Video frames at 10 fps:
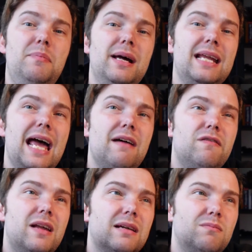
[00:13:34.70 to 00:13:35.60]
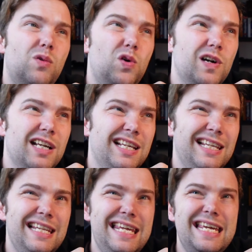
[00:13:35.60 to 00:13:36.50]
but have like more
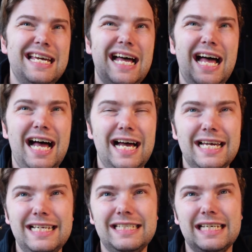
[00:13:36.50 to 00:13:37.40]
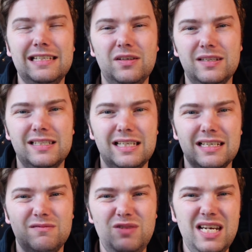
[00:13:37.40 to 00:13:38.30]
clear highs and not this
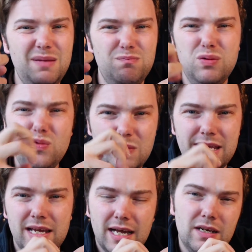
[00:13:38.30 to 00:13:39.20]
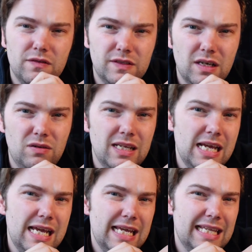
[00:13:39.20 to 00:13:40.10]
like really boomy kind of sound
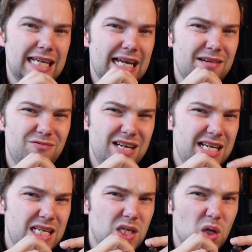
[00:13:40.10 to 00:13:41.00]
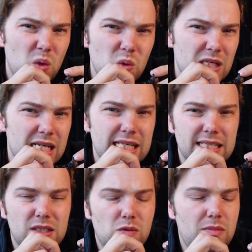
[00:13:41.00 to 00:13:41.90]
that I really don't
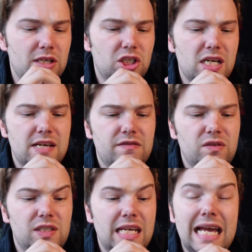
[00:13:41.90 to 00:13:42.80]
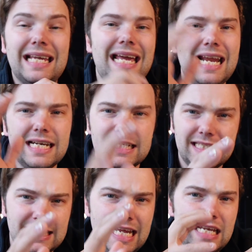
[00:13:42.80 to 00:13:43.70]
like so much, I have to say. I can
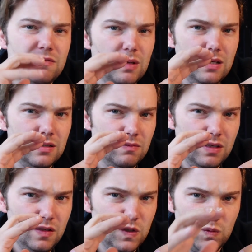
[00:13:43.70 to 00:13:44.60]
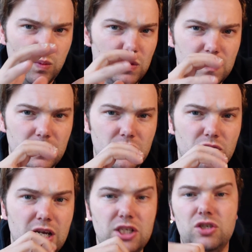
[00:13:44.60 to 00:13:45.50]
understand when in a sports
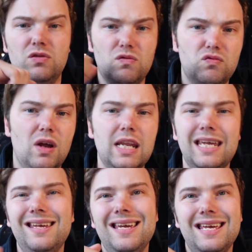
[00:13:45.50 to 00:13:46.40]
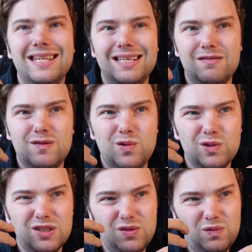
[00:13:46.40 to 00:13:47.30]
situation you're running, then of
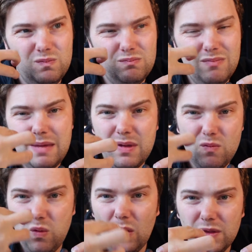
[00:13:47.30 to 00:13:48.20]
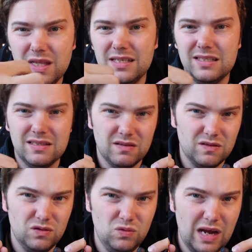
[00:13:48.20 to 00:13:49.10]
course you maybe want this
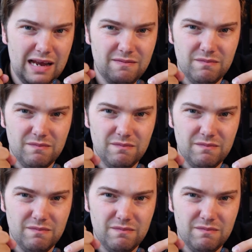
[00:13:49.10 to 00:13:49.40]
to